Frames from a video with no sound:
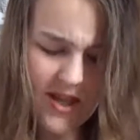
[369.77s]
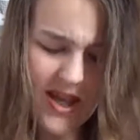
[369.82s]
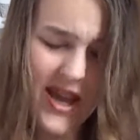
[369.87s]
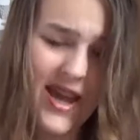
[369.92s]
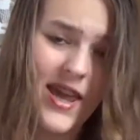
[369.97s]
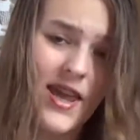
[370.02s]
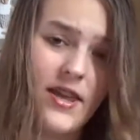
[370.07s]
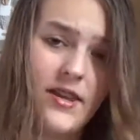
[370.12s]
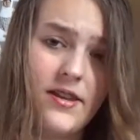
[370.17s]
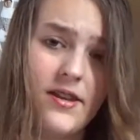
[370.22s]

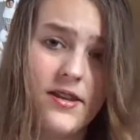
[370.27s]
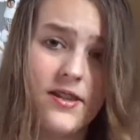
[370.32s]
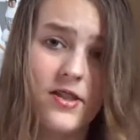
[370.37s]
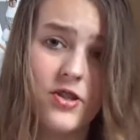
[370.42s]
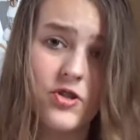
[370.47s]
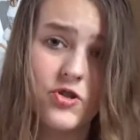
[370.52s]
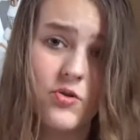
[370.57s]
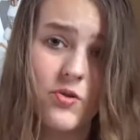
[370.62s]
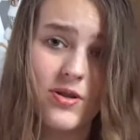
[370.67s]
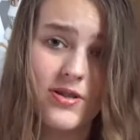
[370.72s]
and the
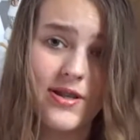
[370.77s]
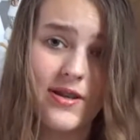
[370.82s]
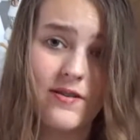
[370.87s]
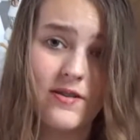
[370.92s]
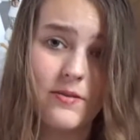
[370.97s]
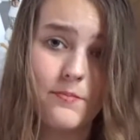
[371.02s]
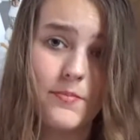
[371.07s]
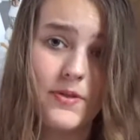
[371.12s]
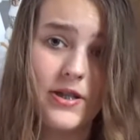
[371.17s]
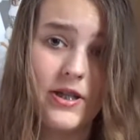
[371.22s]
shorts have
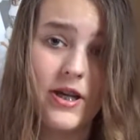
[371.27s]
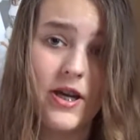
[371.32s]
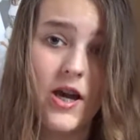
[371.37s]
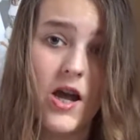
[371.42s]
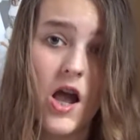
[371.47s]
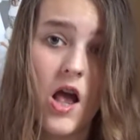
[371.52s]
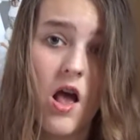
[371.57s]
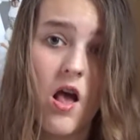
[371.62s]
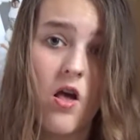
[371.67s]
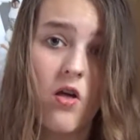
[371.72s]
to be
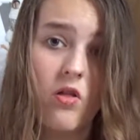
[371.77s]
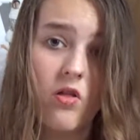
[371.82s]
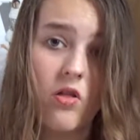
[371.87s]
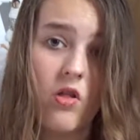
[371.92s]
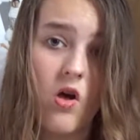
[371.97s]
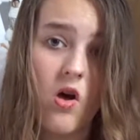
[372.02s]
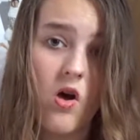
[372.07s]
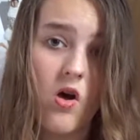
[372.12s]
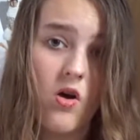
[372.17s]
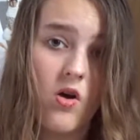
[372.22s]

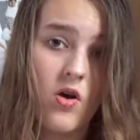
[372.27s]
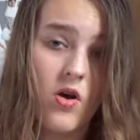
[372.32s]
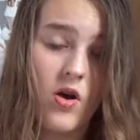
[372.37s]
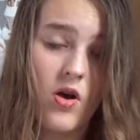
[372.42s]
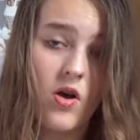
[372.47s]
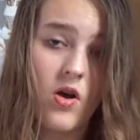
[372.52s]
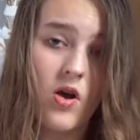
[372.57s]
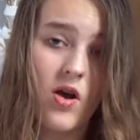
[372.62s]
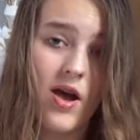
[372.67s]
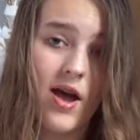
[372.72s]
long,
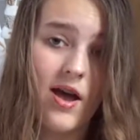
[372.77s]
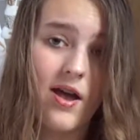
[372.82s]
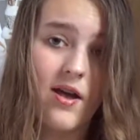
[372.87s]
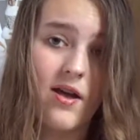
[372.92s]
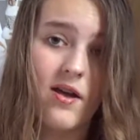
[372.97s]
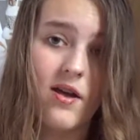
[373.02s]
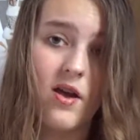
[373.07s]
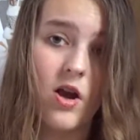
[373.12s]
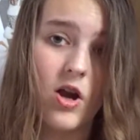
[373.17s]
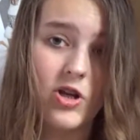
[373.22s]

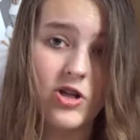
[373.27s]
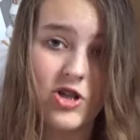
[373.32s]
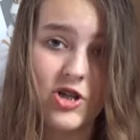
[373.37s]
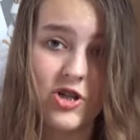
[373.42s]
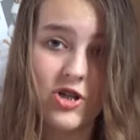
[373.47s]
as